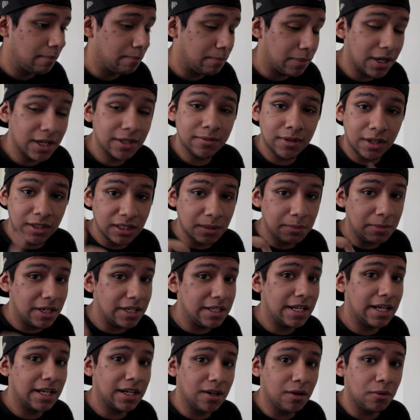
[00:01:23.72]
But
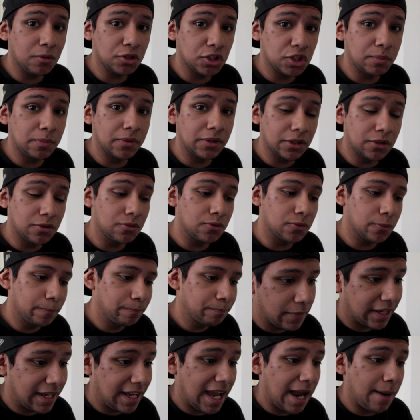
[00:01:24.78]
unlimited data, which is pretty cool.
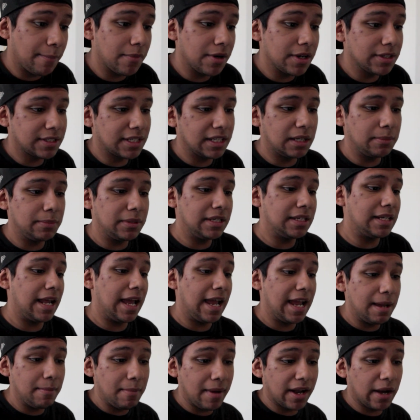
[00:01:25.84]
The camera is going to be an
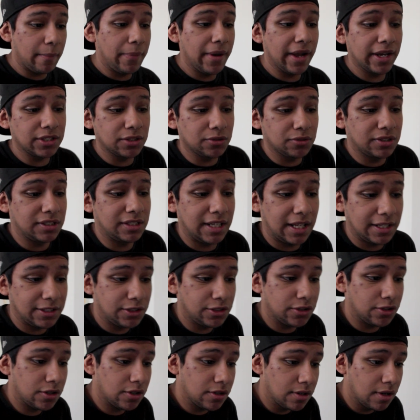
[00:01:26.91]
8 megapixel
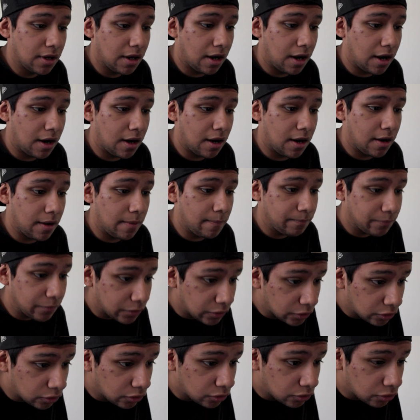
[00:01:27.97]
sensor,
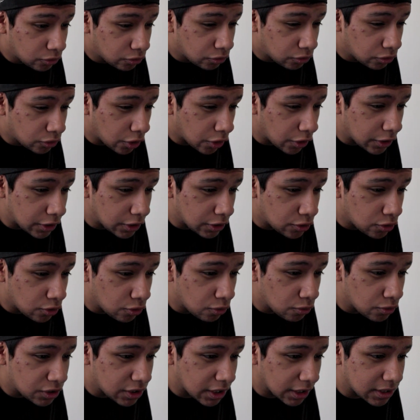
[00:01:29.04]

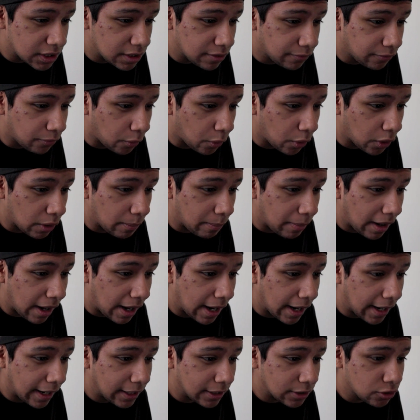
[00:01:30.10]
3264
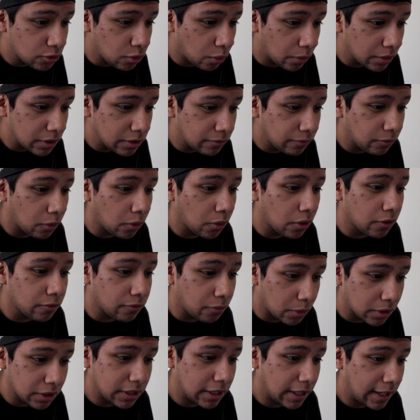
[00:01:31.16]
by
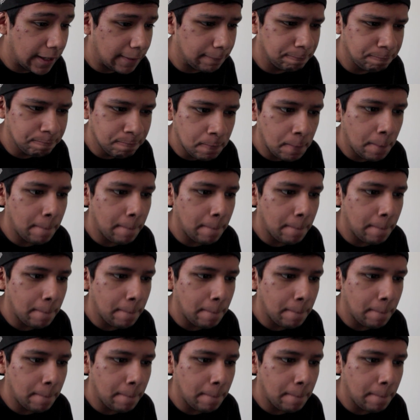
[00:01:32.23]
2448.